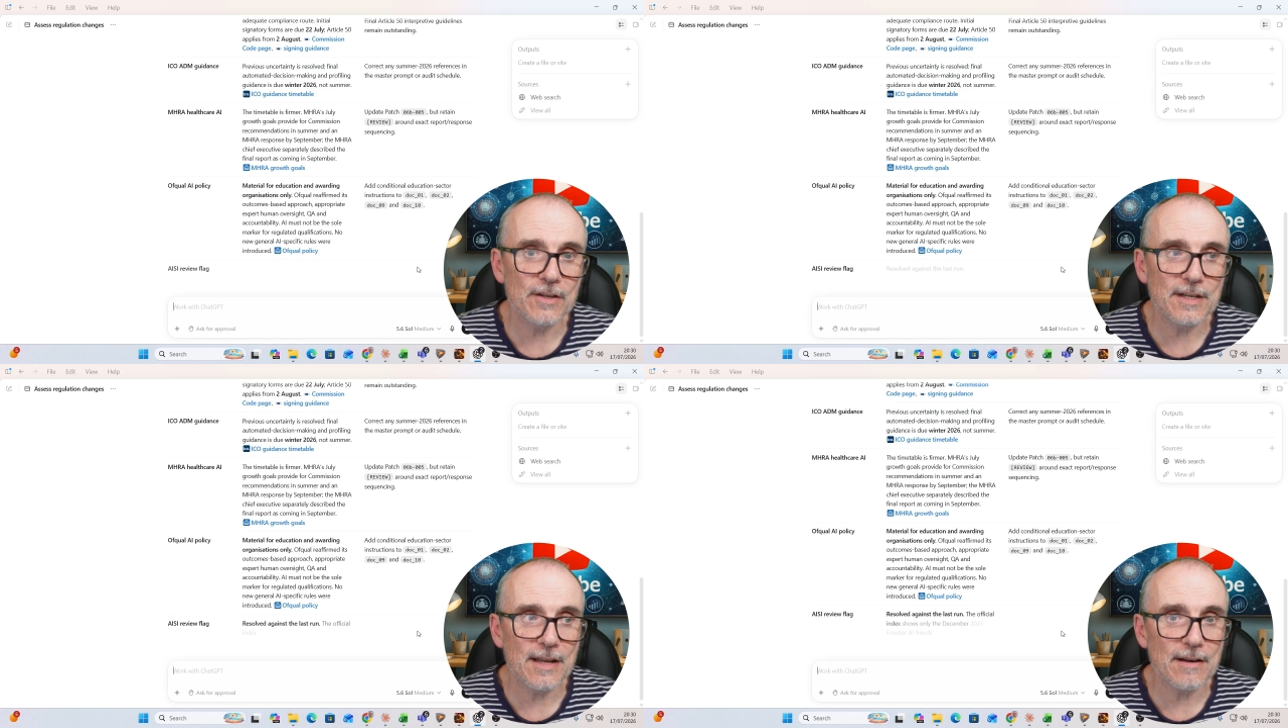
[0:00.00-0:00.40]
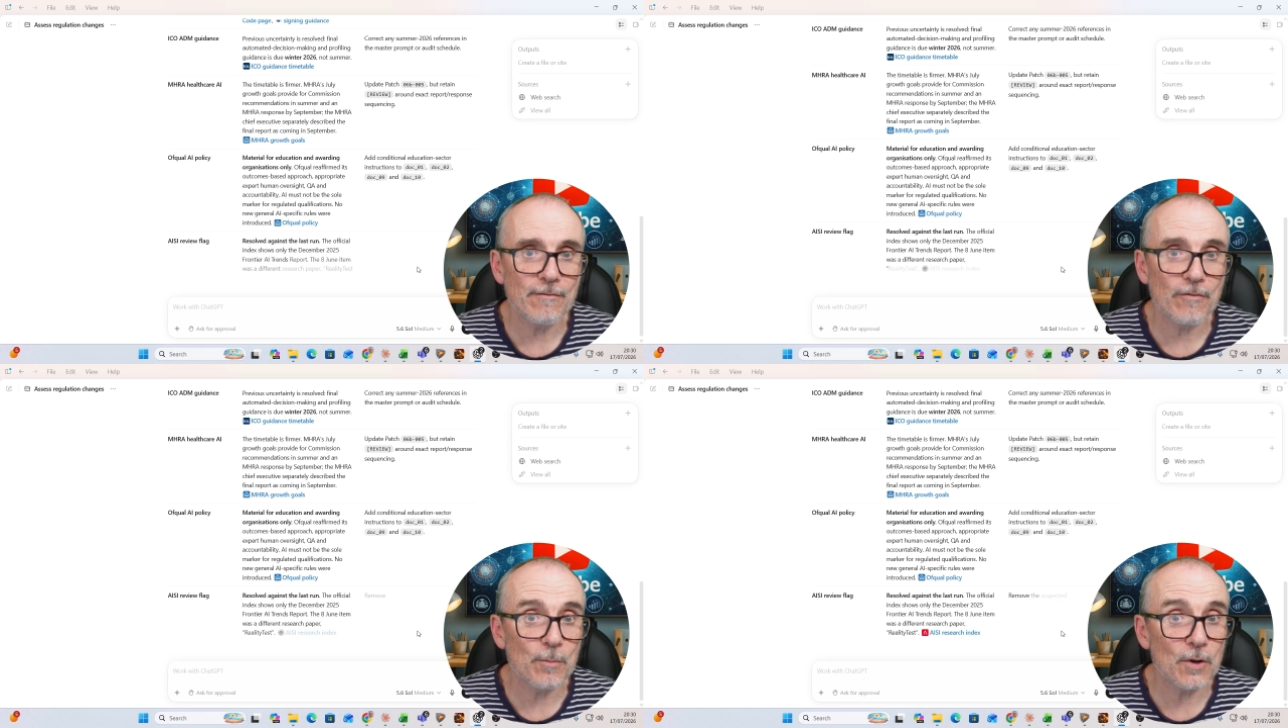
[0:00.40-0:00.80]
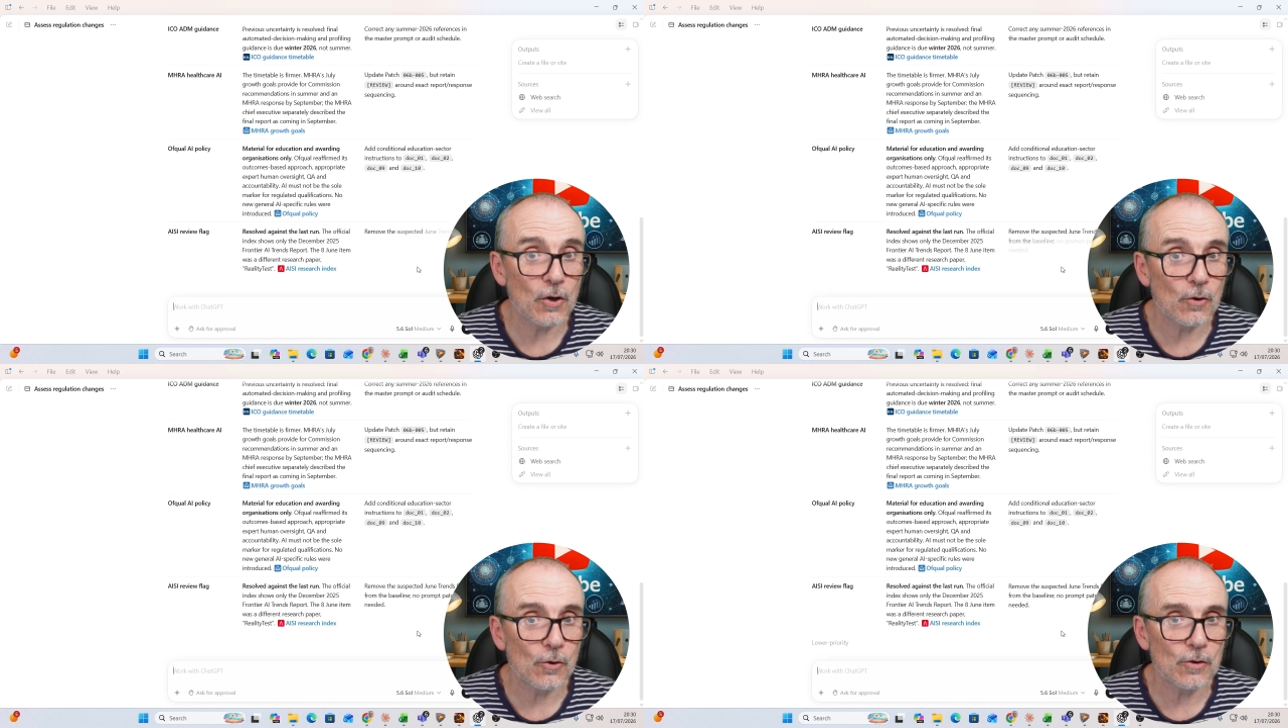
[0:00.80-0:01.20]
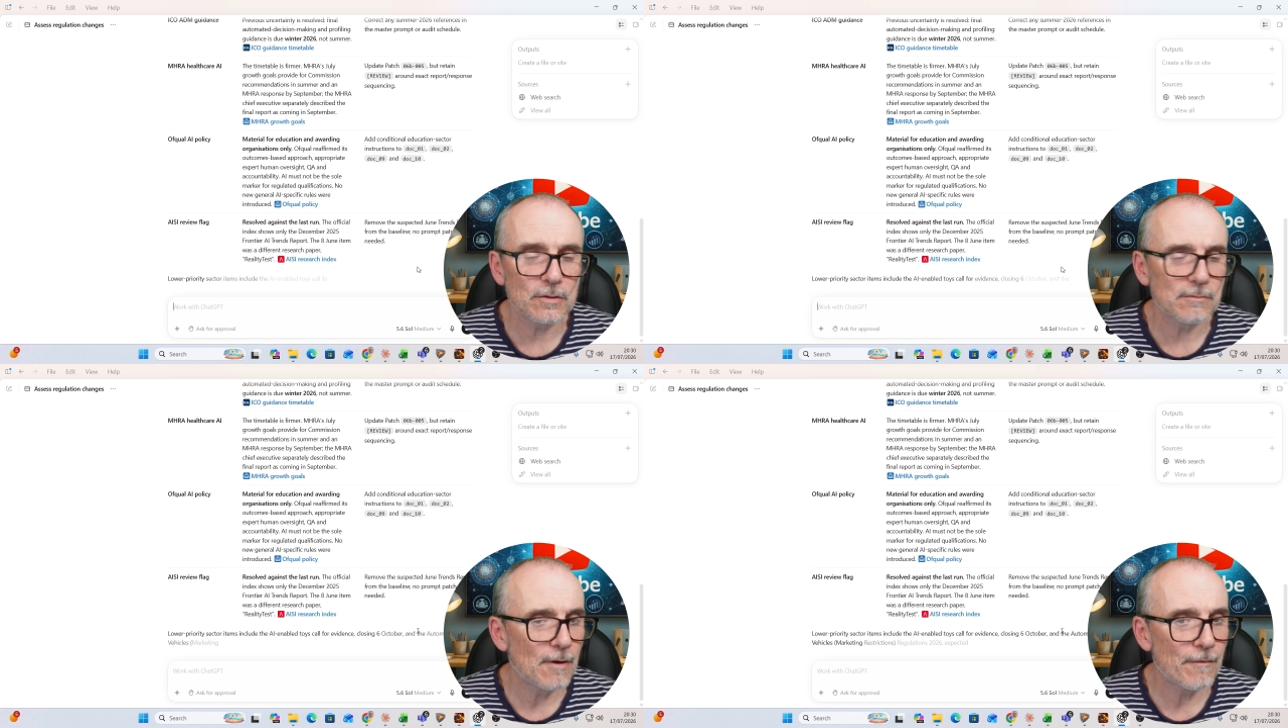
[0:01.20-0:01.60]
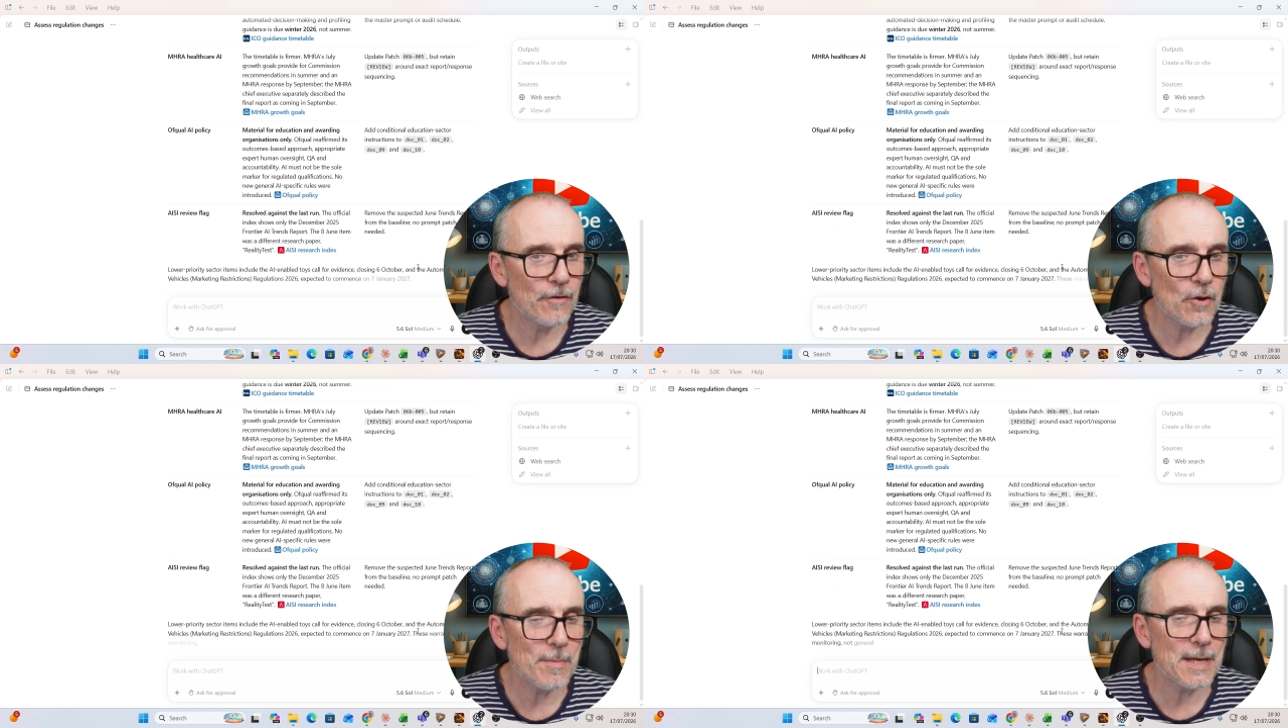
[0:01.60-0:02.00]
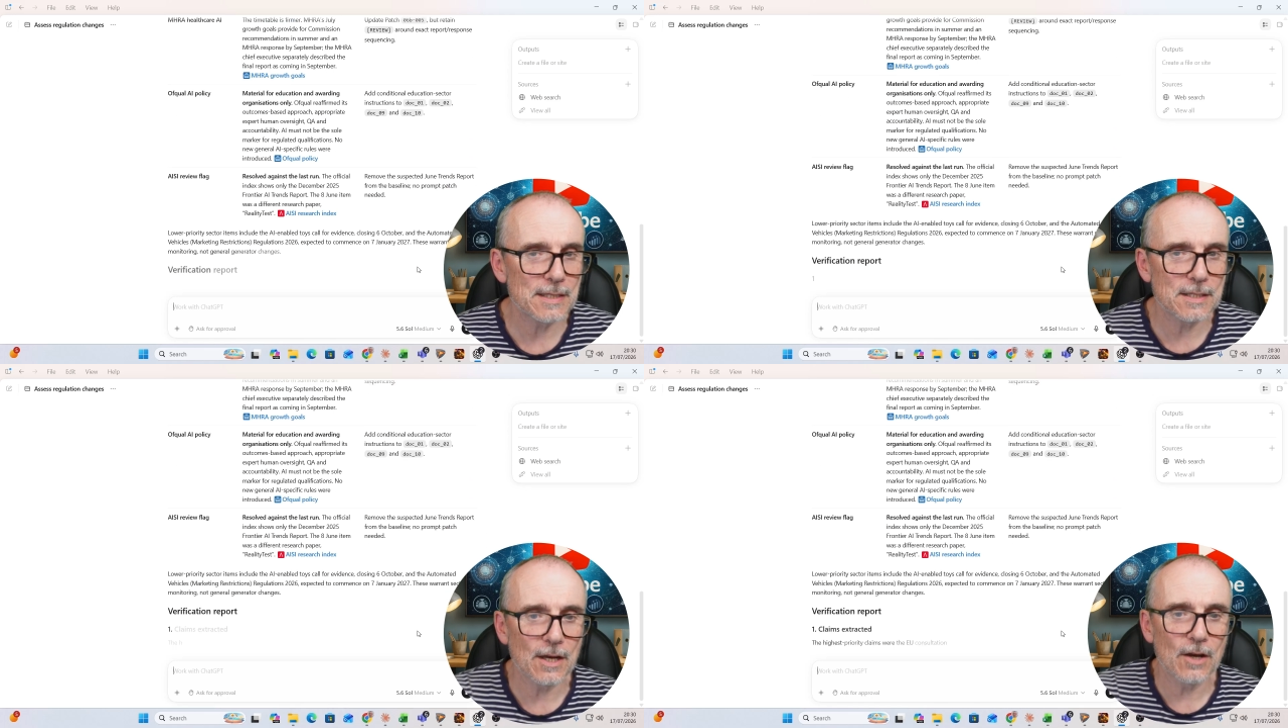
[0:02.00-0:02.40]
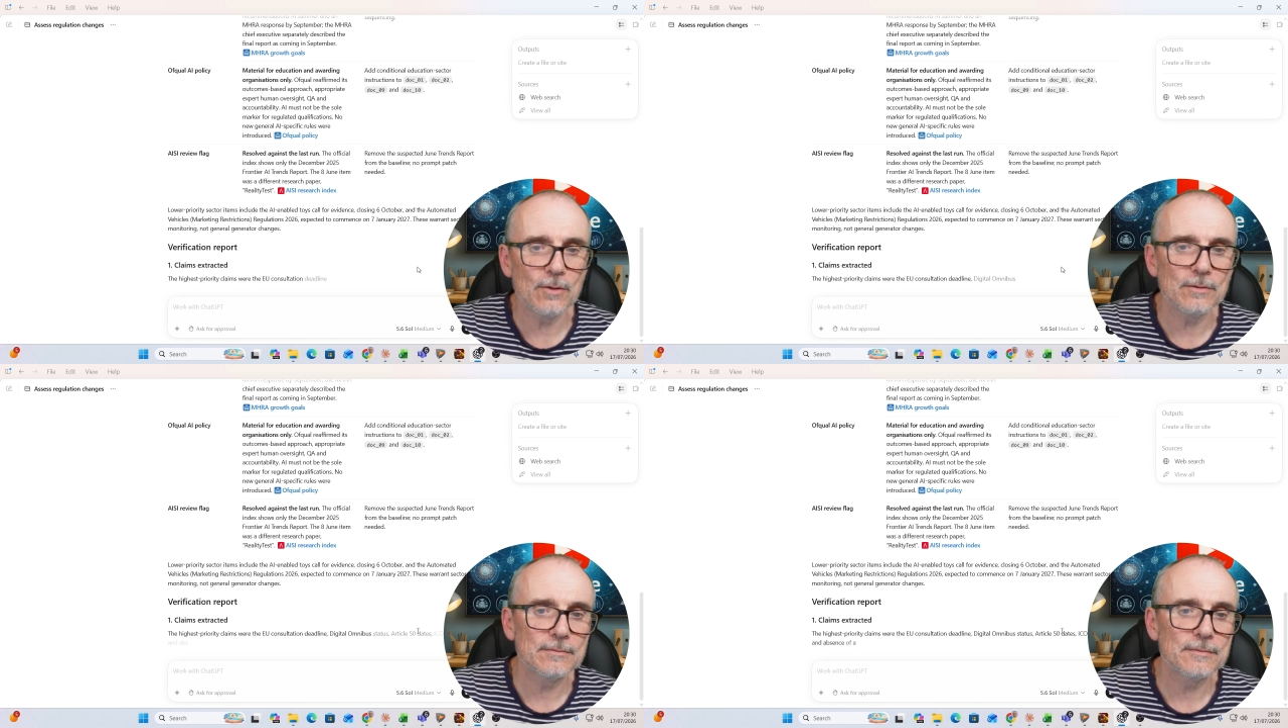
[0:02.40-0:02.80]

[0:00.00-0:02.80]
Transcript: in from Claude a few minutes ago.